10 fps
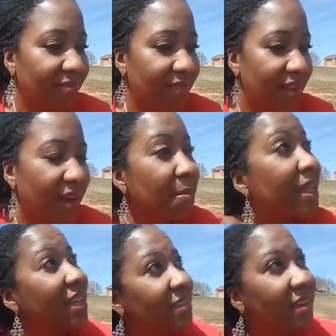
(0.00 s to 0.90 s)
I'm
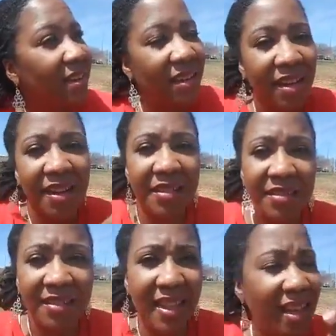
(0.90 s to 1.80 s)
letting
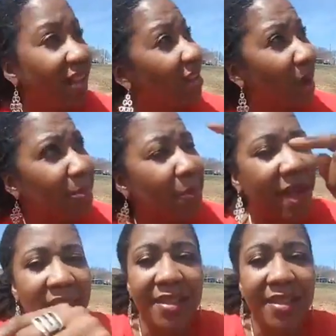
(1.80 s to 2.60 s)
the helicopter pass.